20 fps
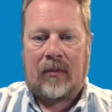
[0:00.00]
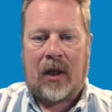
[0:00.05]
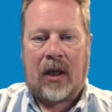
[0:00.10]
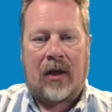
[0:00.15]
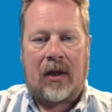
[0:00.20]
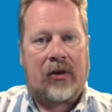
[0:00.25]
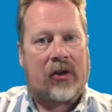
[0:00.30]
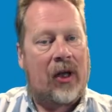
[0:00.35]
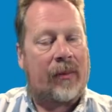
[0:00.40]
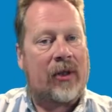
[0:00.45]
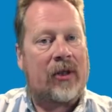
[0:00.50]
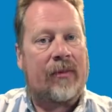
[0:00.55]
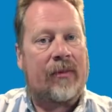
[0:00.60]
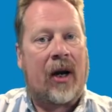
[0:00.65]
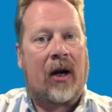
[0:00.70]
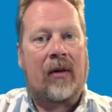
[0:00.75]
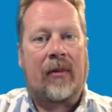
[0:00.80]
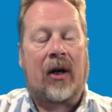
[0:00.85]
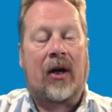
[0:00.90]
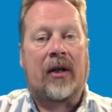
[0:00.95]
Something to
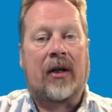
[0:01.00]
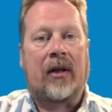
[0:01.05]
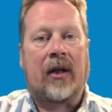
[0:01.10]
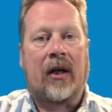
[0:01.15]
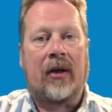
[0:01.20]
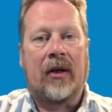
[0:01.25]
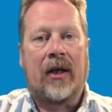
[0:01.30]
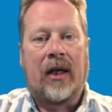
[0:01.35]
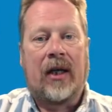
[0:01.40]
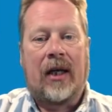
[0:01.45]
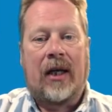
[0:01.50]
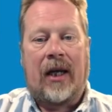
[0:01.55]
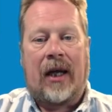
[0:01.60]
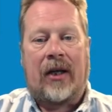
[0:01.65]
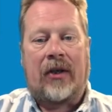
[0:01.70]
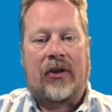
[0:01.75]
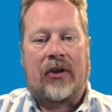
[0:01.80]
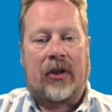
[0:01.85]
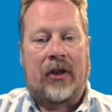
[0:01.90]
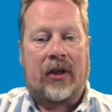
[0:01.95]
bear in mind, though,
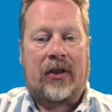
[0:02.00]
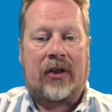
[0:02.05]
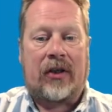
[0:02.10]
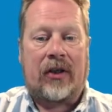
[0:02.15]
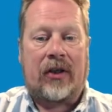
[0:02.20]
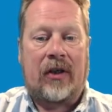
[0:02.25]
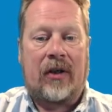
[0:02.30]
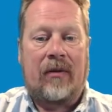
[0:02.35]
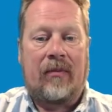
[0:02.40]
is that